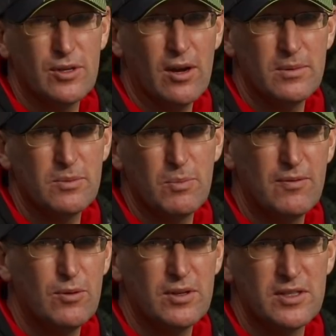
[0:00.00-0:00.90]
times
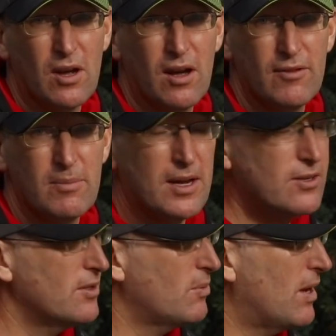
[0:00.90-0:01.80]
before the start of a
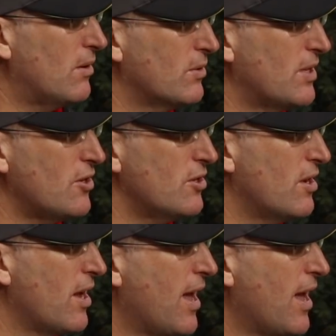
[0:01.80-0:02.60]
match as well, or session,